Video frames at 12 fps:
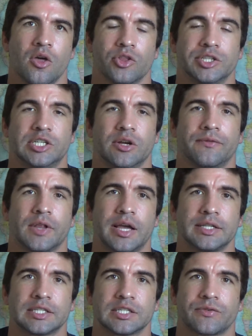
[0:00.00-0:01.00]
The 2
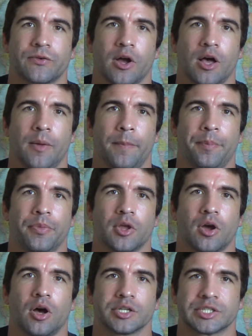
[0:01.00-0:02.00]
flights from
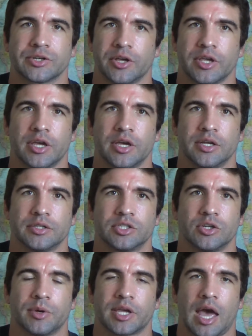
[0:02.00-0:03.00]
Australia
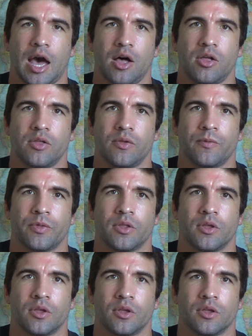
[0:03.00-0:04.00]
to Macau
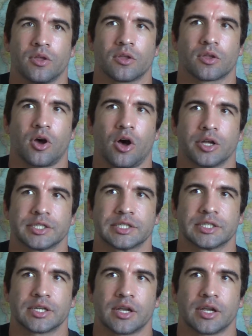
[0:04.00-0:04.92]
cost